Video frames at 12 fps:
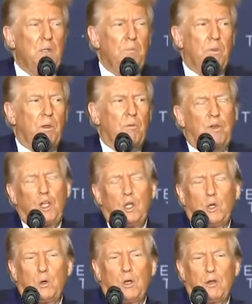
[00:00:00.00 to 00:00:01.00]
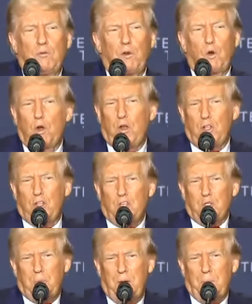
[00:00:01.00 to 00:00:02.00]
for you and for all of those
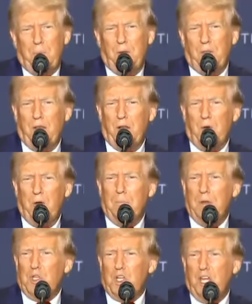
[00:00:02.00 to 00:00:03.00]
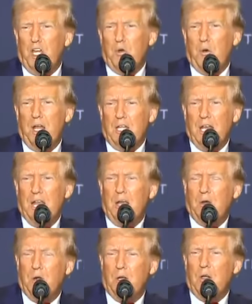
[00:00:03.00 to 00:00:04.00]
people that are in Michigan right
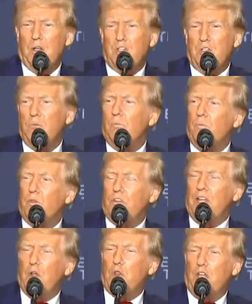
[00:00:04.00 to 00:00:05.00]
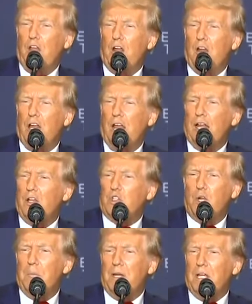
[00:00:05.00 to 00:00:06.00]
now and South Carolina, so
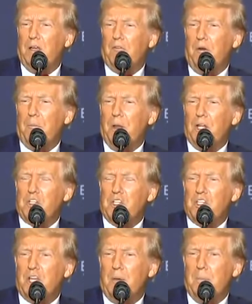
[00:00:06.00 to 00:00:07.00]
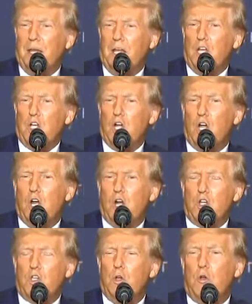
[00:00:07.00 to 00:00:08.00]
many different places that are making
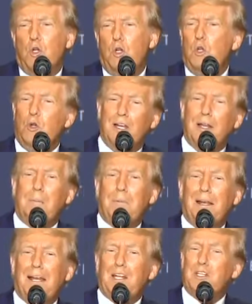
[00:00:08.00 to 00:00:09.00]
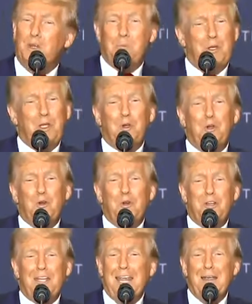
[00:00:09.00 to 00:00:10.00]
cars. You do a little bit less so, but you do a
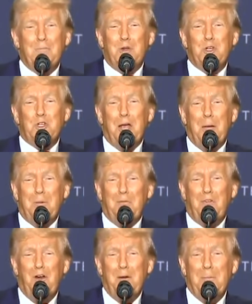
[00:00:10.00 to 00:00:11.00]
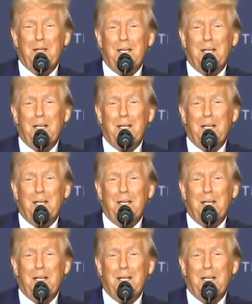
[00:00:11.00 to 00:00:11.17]
damn good job at farming.